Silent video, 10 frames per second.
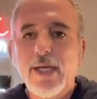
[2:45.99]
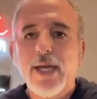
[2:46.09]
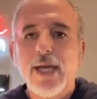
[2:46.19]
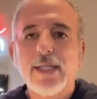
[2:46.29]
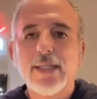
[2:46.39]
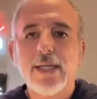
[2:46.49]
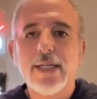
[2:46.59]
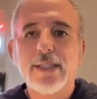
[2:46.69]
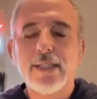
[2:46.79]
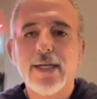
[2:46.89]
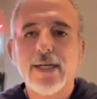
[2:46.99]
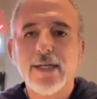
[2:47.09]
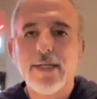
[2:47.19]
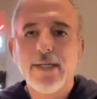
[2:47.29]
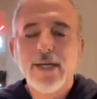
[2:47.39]
And then uh,
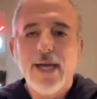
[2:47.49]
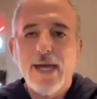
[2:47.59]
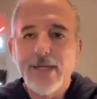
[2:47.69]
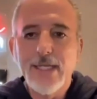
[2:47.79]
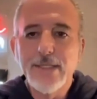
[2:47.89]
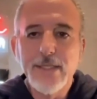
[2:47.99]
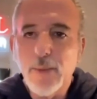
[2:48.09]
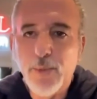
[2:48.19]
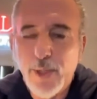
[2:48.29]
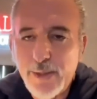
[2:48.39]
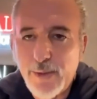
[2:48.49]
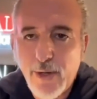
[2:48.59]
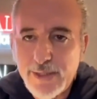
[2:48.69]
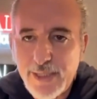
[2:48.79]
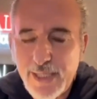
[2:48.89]
how you ended up where you are
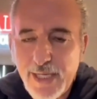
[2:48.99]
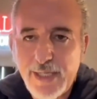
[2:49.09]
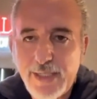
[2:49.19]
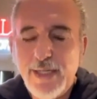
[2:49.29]
today.